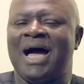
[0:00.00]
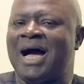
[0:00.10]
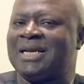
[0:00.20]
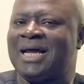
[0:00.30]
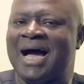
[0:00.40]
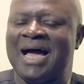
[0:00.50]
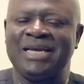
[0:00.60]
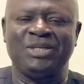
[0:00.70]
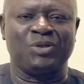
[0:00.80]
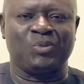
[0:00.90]
And
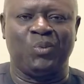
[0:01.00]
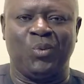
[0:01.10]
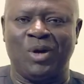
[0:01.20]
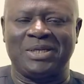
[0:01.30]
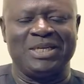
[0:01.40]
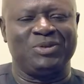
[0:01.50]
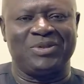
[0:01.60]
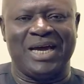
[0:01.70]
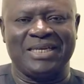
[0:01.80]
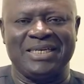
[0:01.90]
Hannah just walked
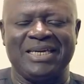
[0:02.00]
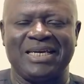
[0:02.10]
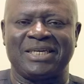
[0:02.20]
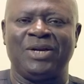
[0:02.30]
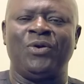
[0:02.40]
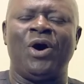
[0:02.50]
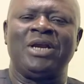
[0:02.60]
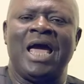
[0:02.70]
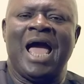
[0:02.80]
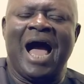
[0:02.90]
into that need and said,
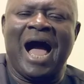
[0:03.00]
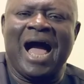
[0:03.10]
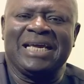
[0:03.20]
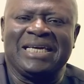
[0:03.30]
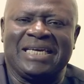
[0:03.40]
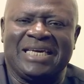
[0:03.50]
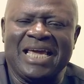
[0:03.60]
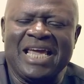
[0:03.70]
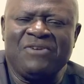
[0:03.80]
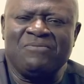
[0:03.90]
Lord, I
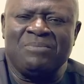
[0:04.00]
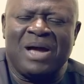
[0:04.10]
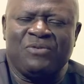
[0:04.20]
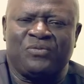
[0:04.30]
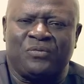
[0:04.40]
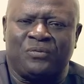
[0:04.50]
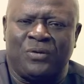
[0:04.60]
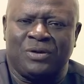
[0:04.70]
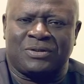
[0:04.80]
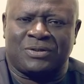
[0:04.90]
give my
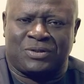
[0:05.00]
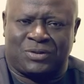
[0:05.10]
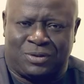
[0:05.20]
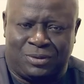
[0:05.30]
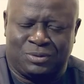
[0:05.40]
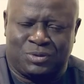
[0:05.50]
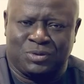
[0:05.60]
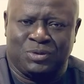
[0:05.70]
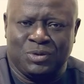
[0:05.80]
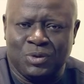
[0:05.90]
fourth son
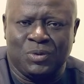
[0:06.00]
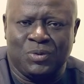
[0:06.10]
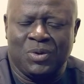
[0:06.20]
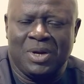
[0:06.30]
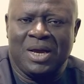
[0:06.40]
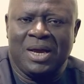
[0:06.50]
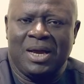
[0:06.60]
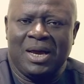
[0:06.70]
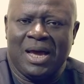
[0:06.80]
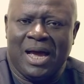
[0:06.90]
to you
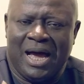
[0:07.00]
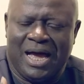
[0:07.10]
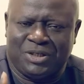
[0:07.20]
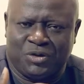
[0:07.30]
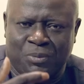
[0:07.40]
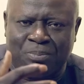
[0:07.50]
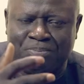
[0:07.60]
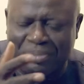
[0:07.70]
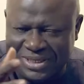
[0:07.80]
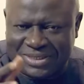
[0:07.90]
as your
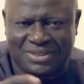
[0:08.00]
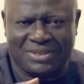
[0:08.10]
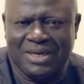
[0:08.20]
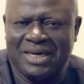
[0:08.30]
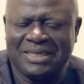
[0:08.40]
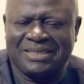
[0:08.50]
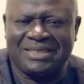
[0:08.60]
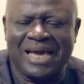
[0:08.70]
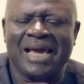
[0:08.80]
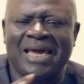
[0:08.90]
priest.
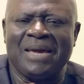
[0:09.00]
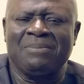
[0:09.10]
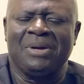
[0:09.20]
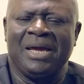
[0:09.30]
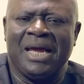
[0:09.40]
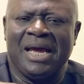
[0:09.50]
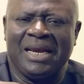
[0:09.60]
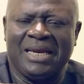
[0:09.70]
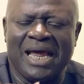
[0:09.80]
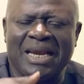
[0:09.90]
Take him,
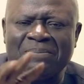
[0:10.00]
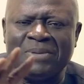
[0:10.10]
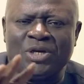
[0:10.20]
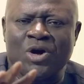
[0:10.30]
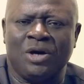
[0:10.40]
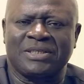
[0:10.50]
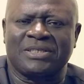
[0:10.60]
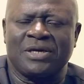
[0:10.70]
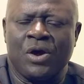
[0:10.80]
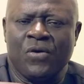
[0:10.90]
let him be
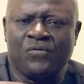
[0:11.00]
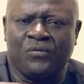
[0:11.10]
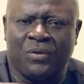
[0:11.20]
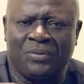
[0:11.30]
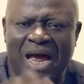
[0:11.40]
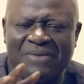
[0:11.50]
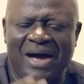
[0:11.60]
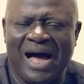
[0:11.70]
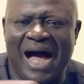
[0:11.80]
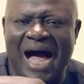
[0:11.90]
yours
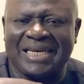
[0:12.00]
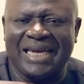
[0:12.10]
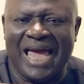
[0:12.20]
forever and